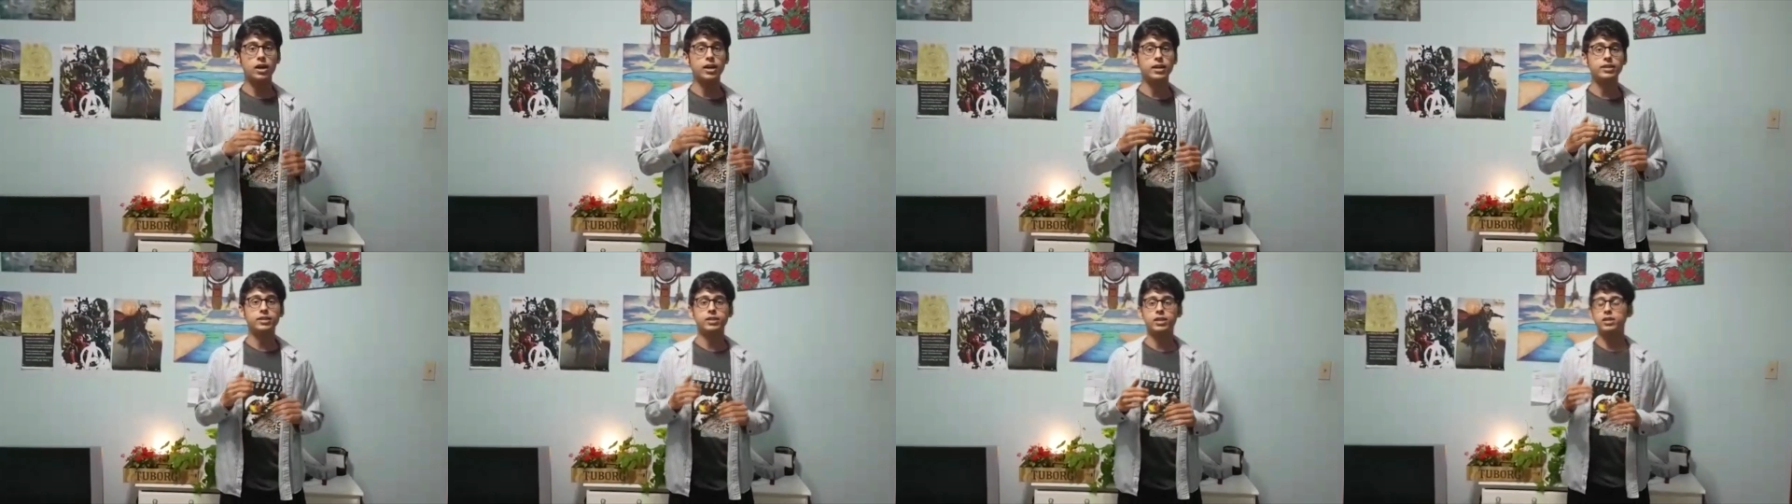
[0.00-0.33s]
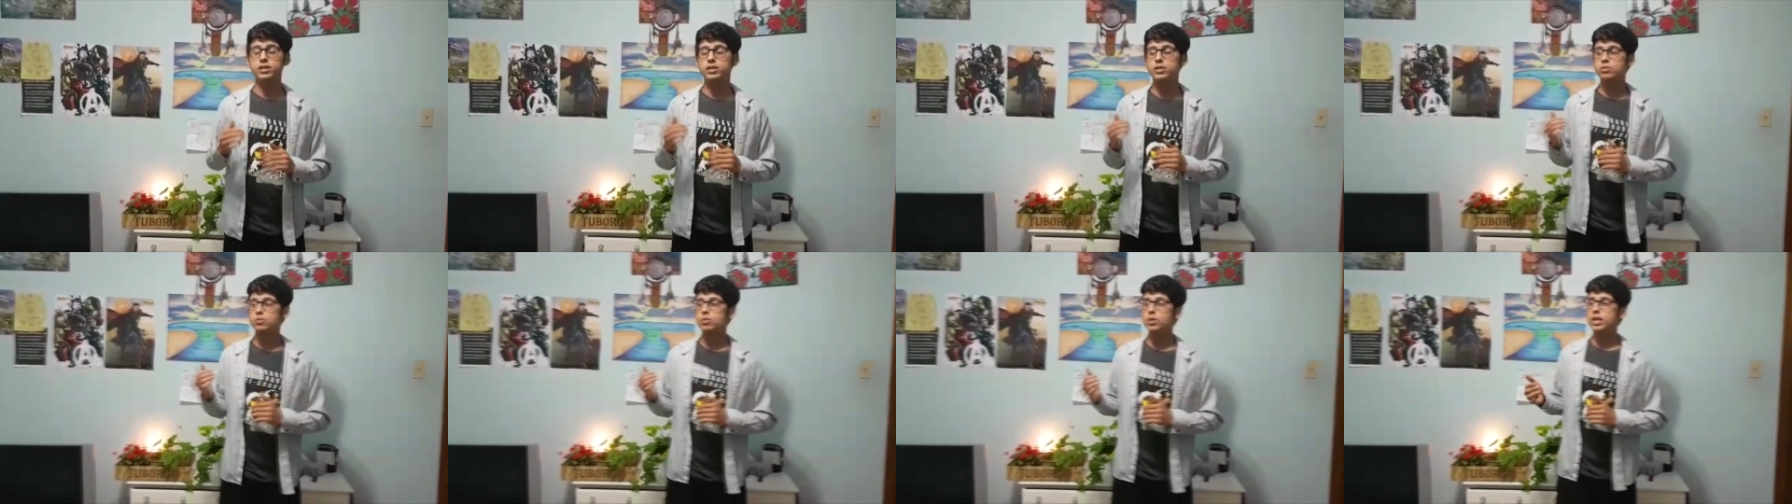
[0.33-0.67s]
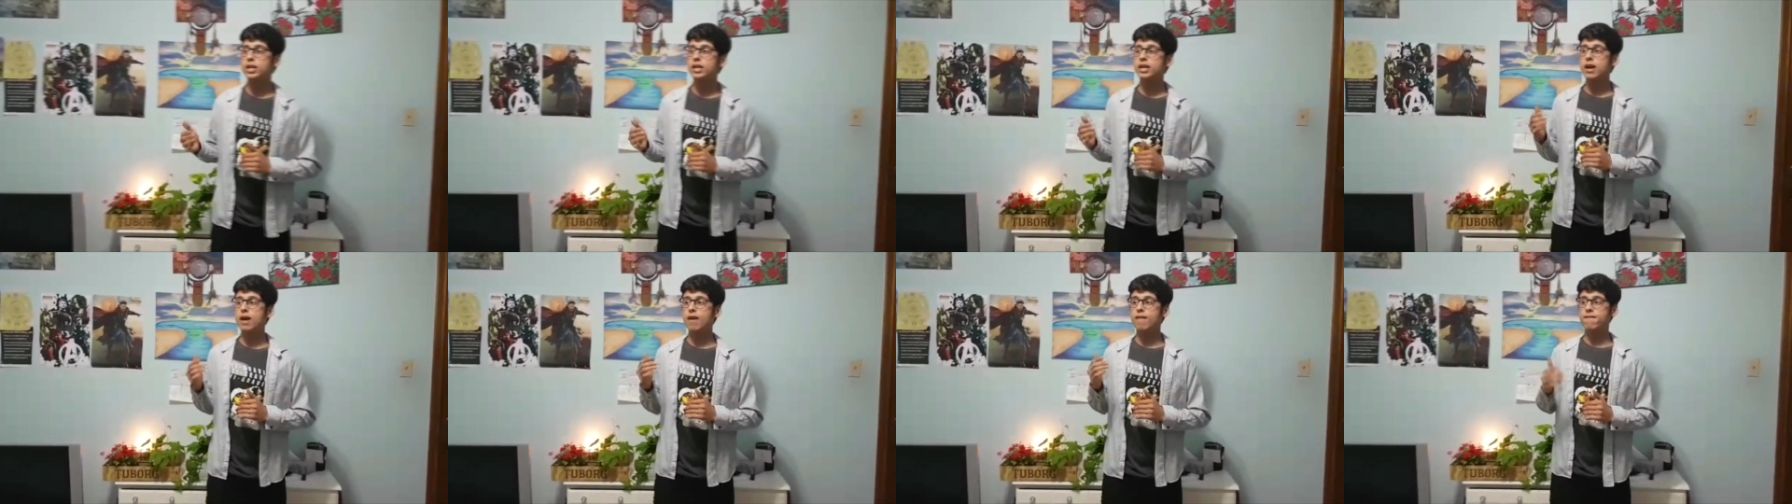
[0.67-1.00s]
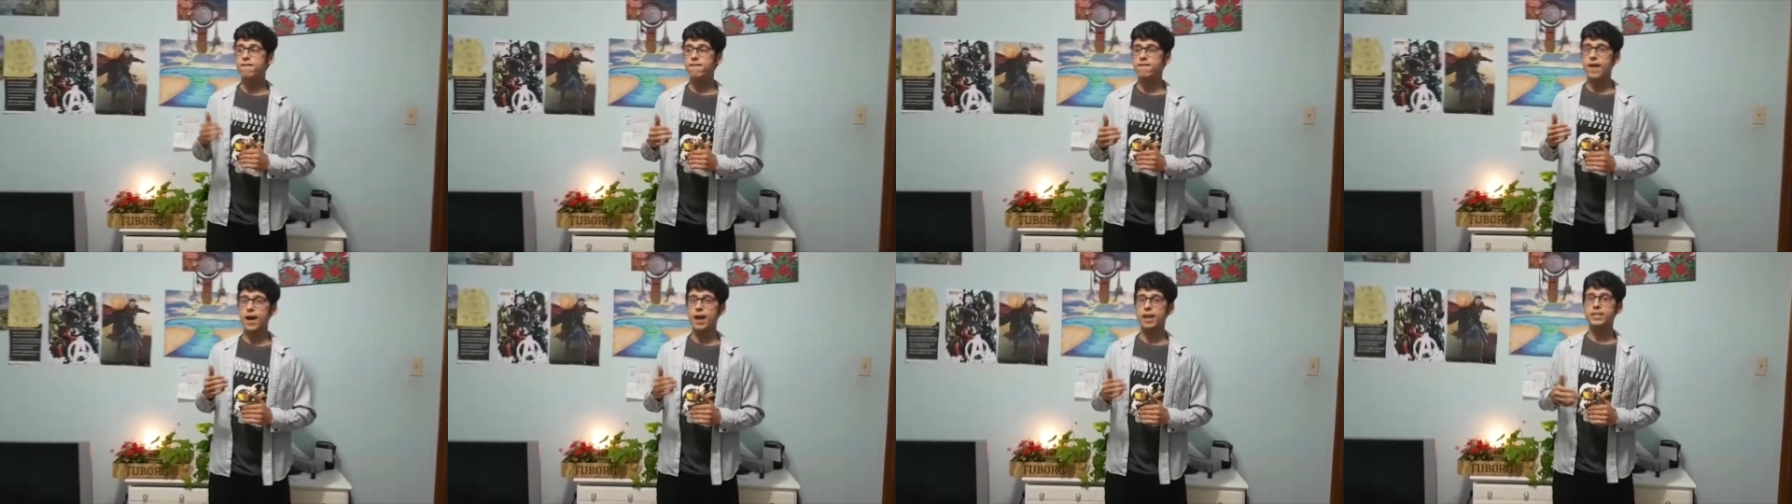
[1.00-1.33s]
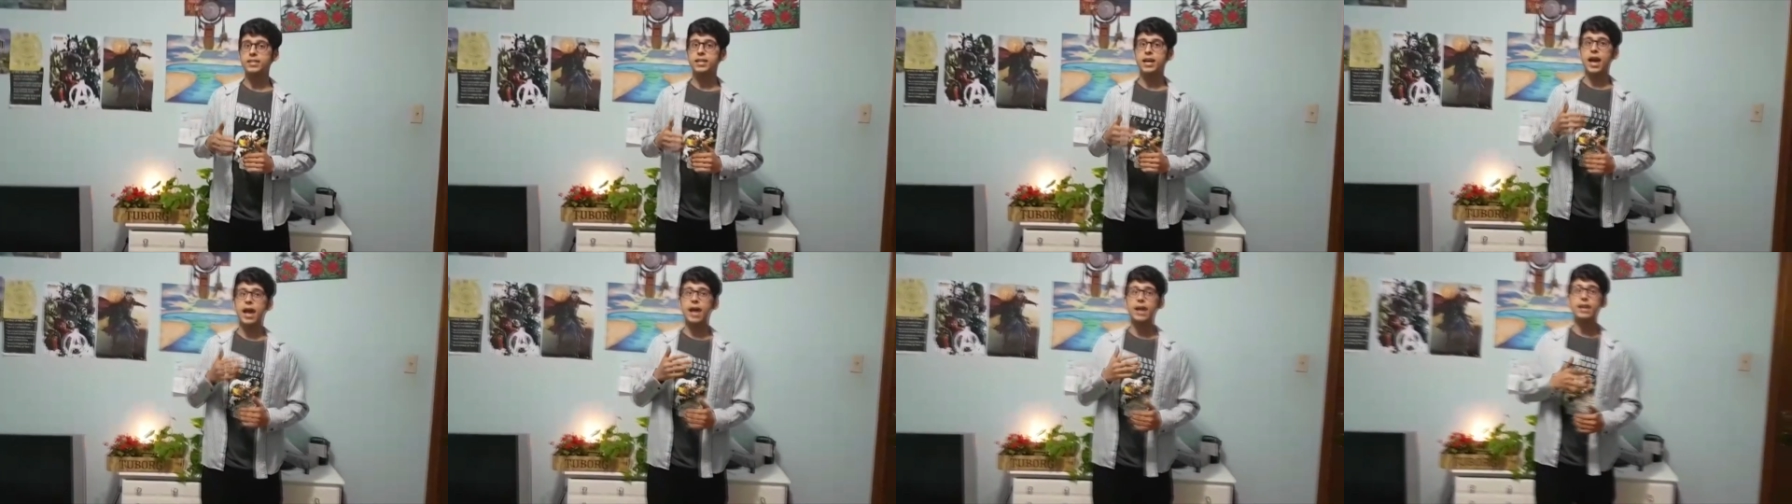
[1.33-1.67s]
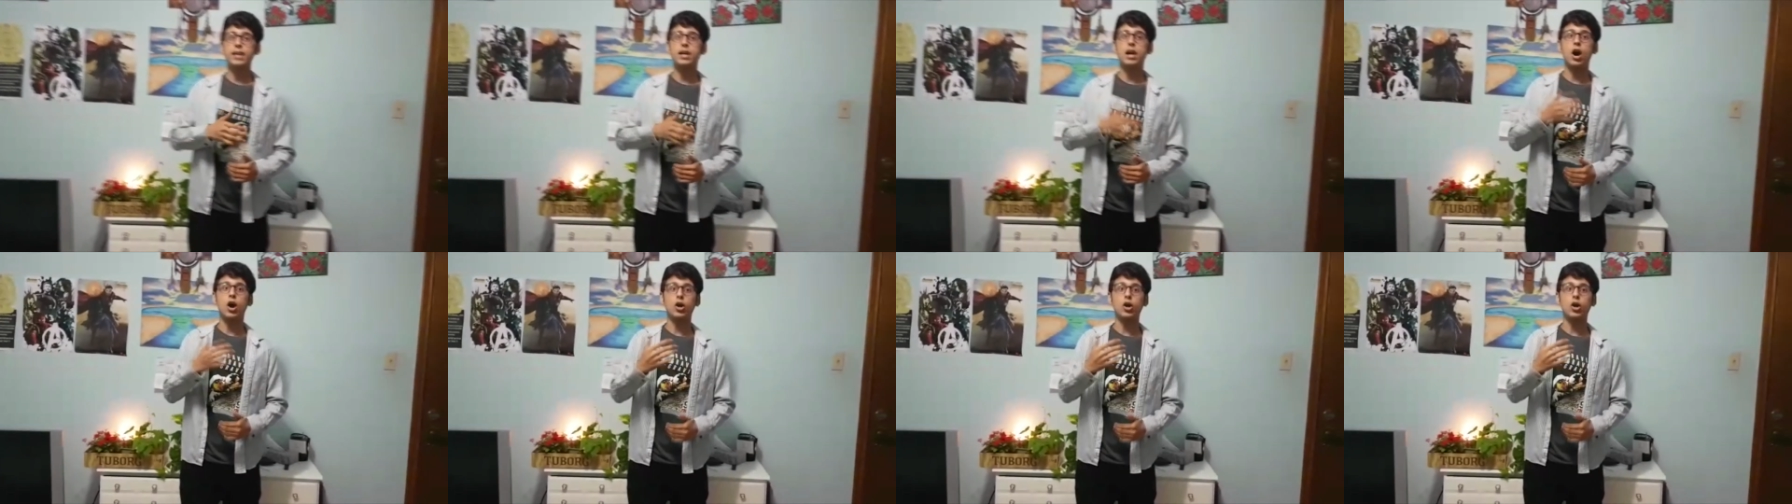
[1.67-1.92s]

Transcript: it doesn't really affect any